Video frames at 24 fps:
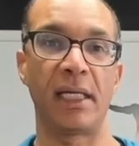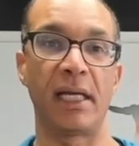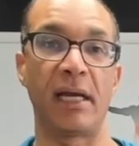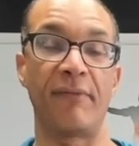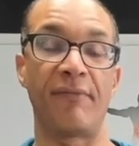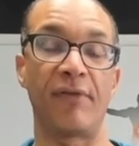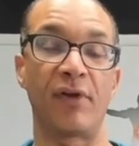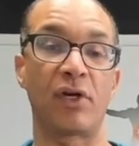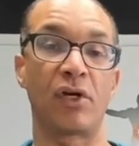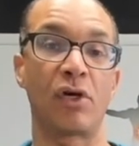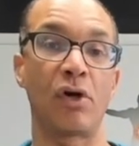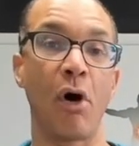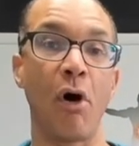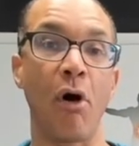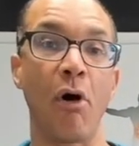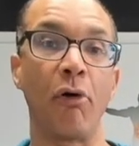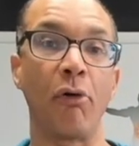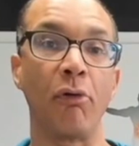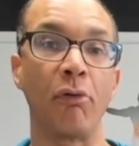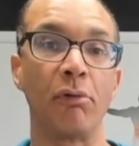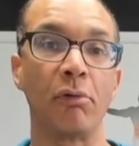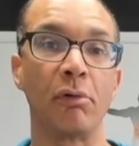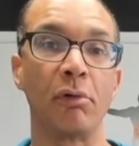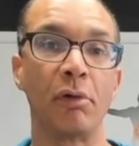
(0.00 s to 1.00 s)
If the
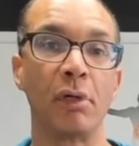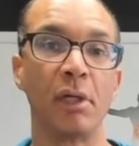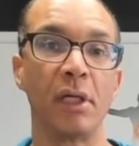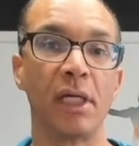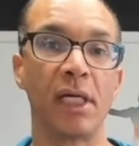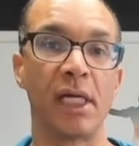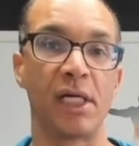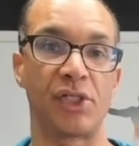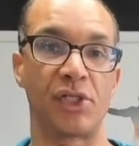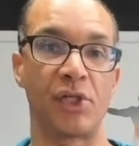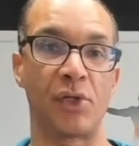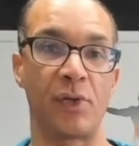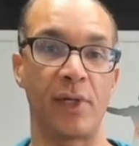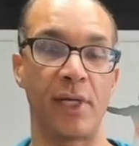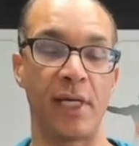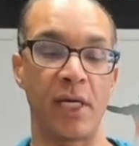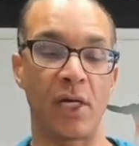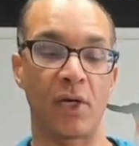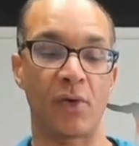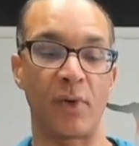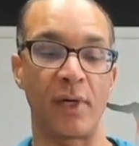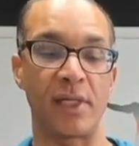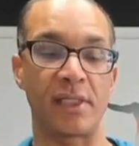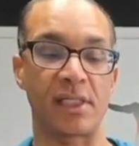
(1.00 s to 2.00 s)
goal is to
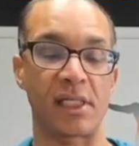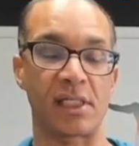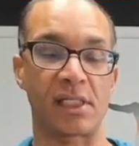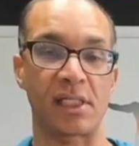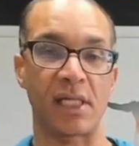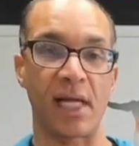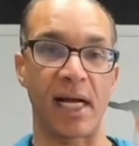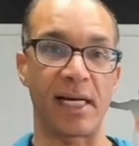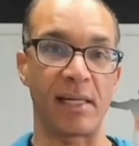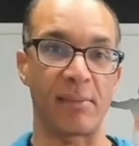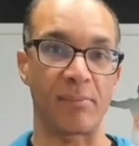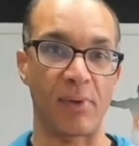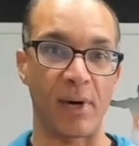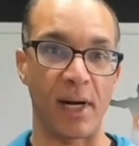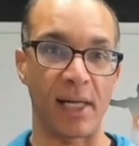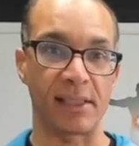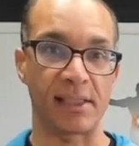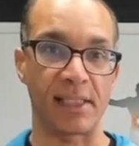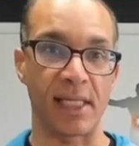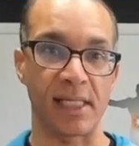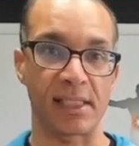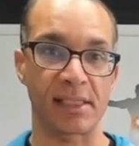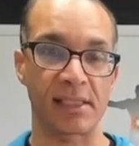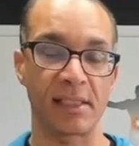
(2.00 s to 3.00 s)
increase the sliding
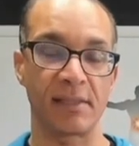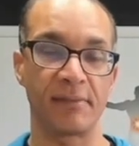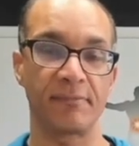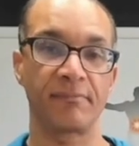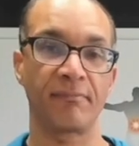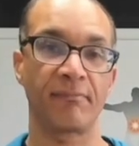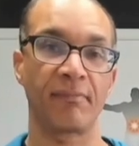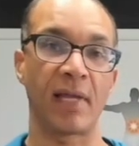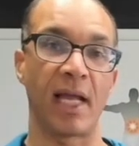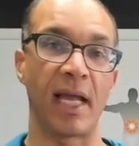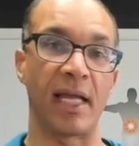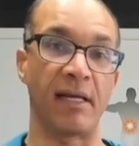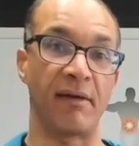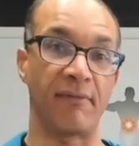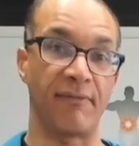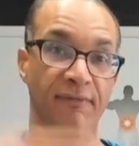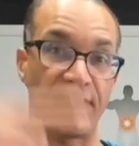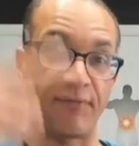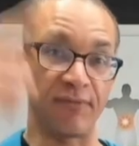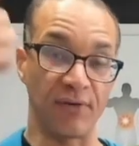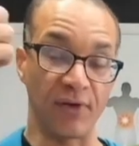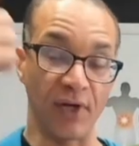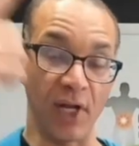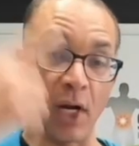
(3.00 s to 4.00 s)
process and the
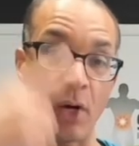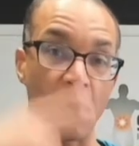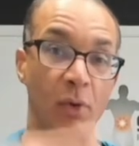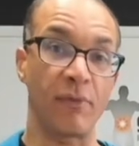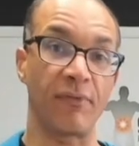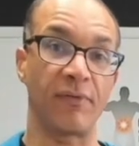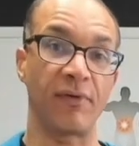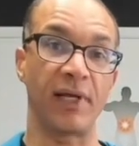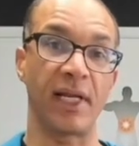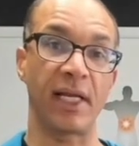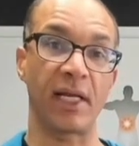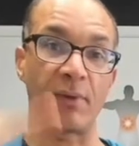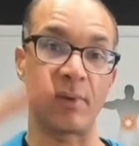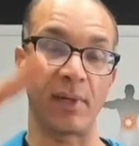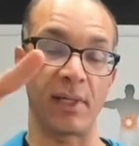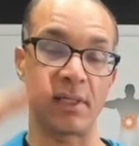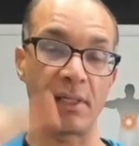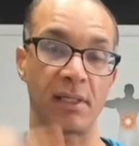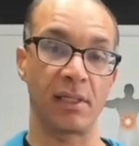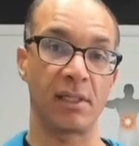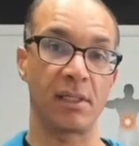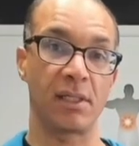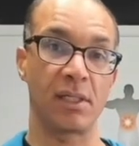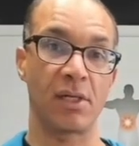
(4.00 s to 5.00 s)
flow of liquid
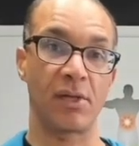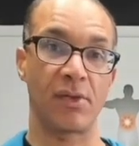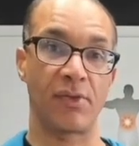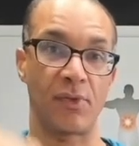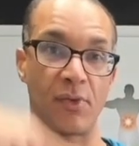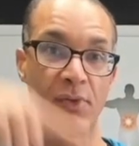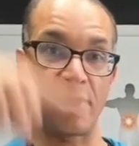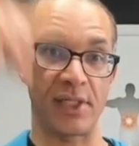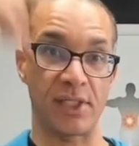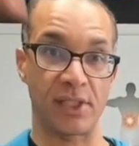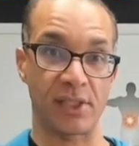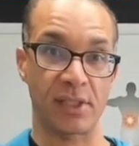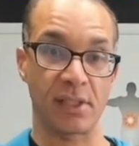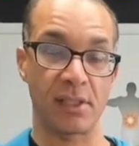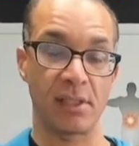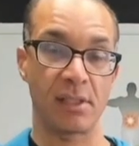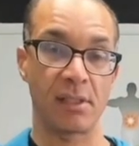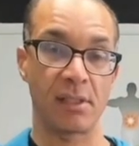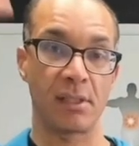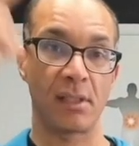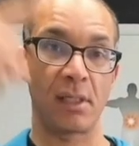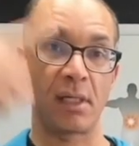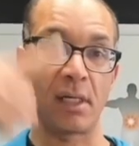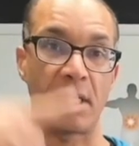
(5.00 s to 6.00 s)
through these
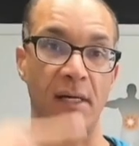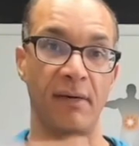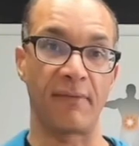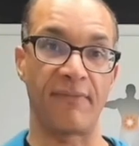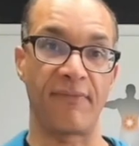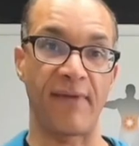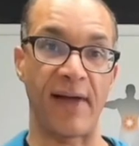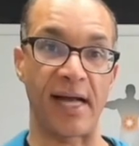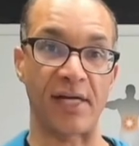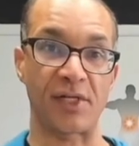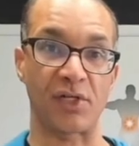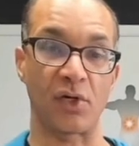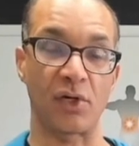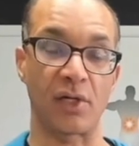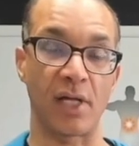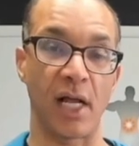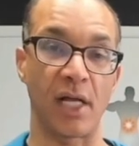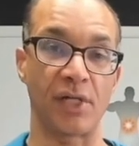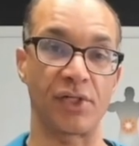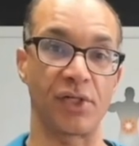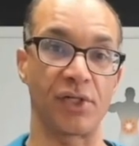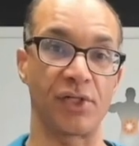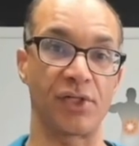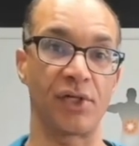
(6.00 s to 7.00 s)
fascial
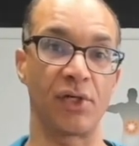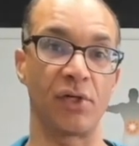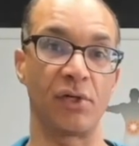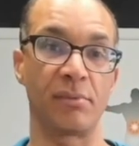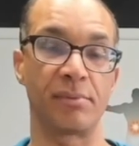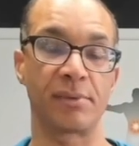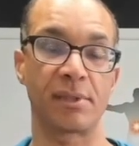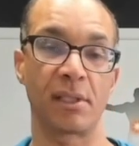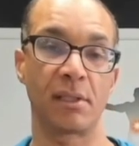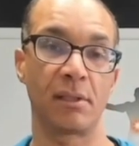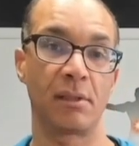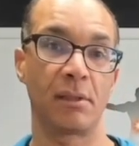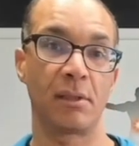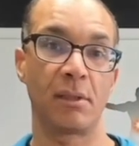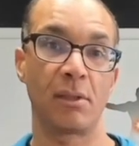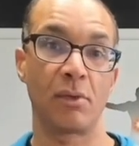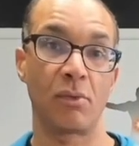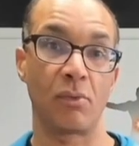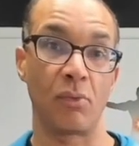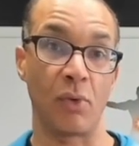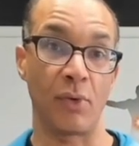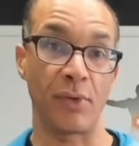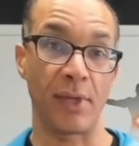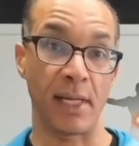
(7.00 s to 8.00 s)
collagen tubes,
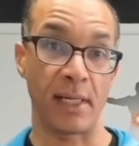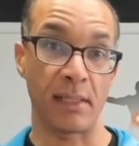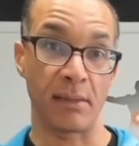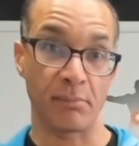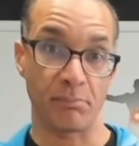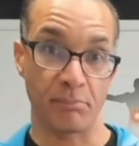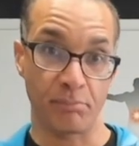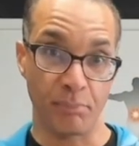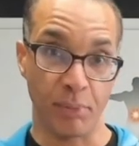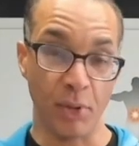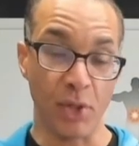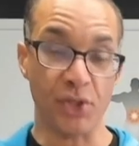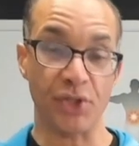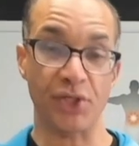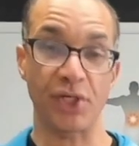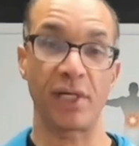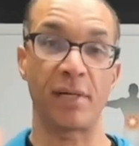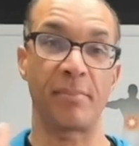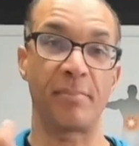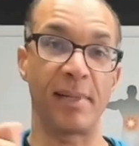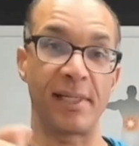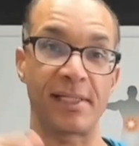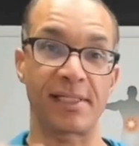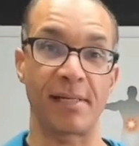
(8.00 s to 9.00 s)
well then pushing a
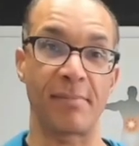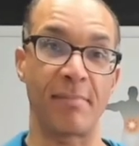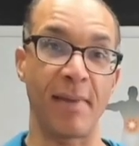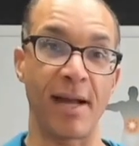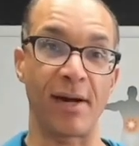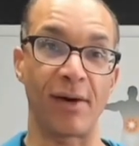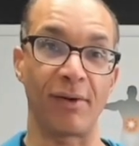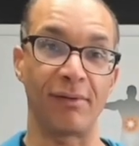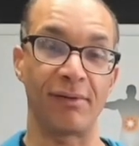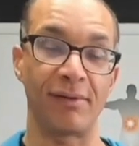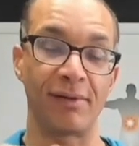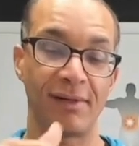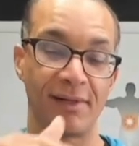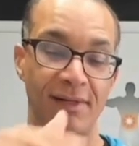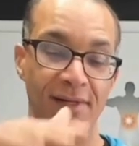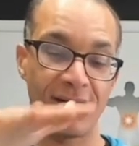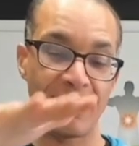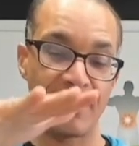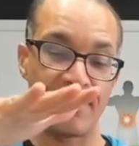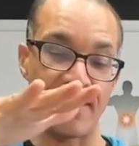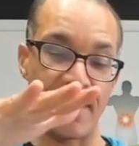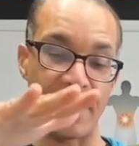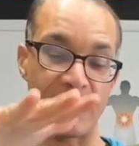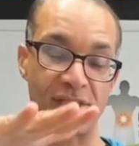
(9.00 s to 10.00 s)
piece of metal
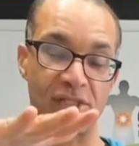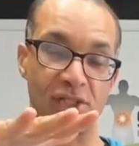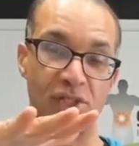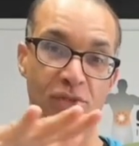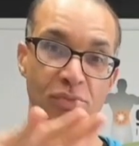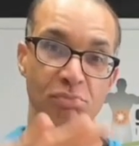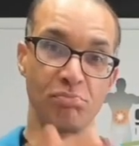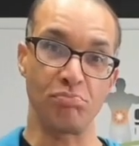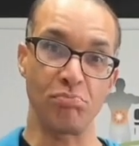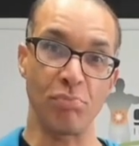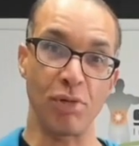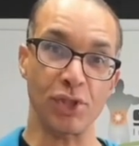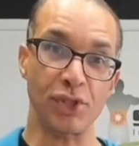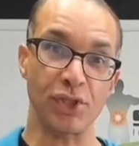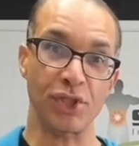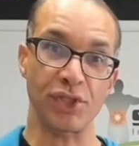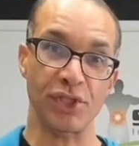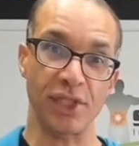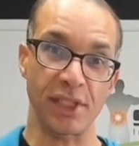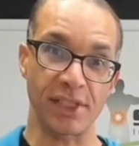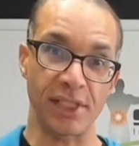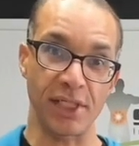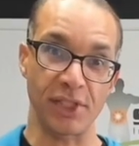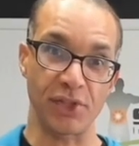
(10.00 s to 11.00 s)
that smushes
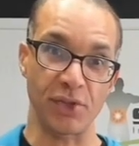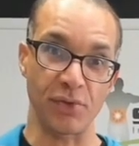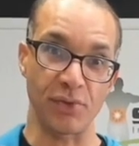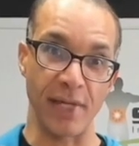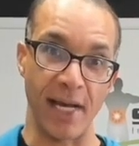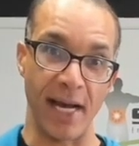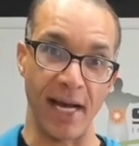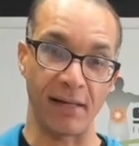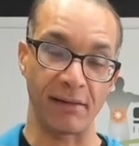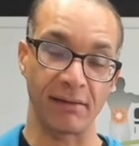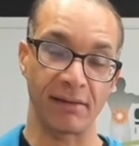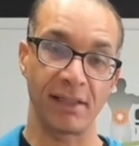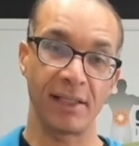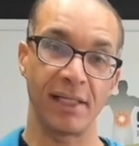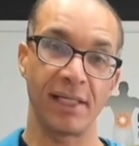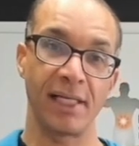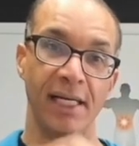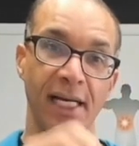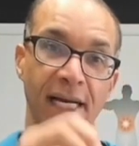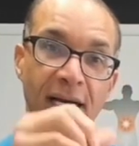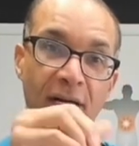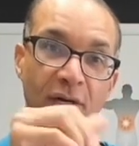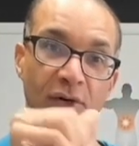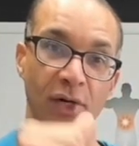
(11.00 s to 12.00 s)
the tissue down
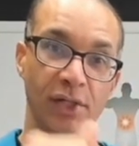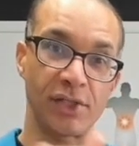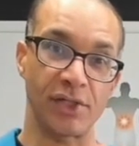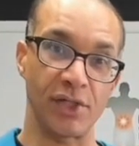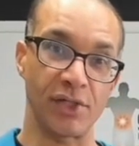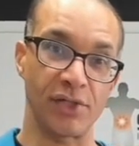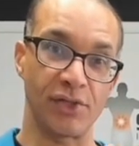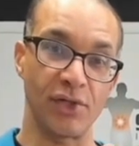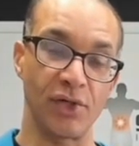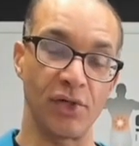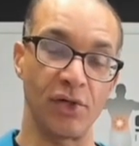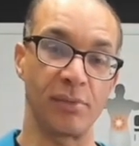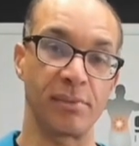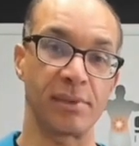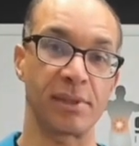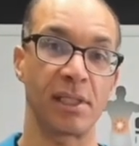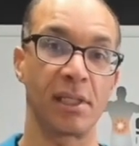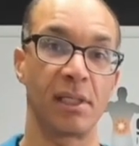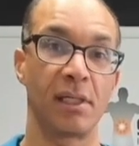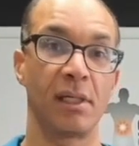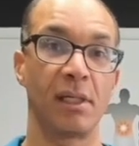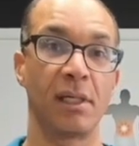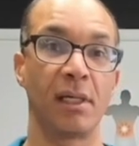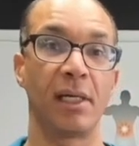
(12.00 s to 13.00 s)
and crushes the tubes
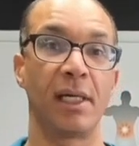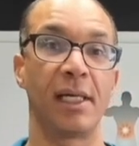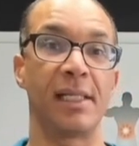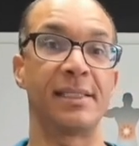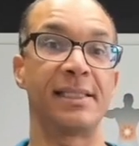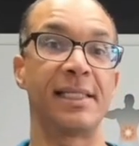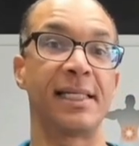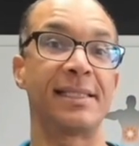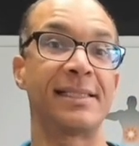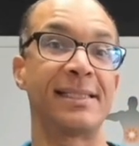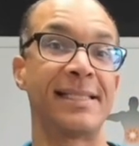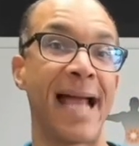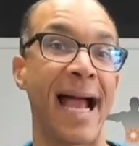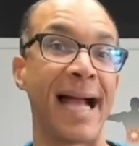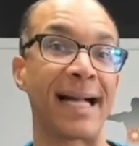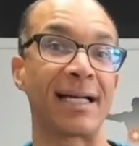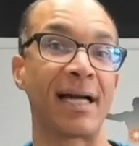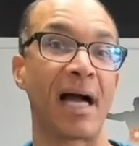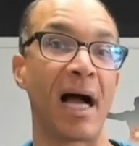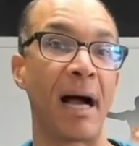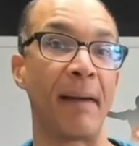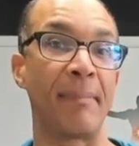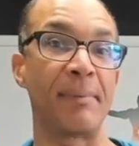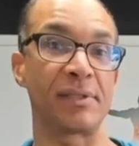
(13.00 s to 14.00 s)
is the exact
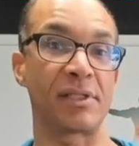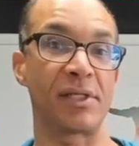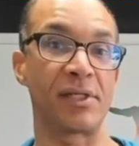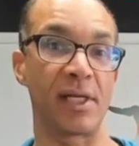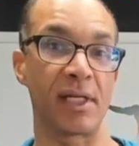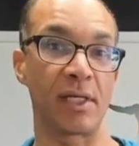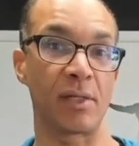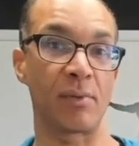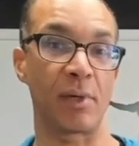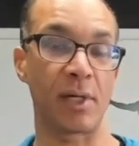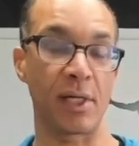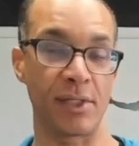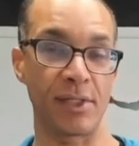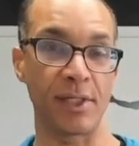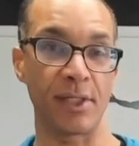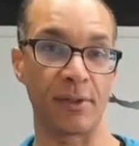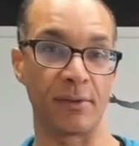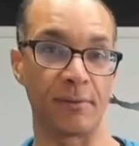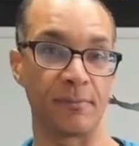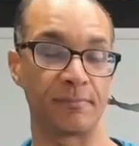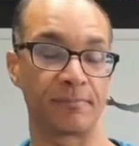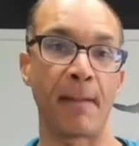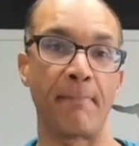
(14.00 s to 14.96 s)
opposite thing you want to do.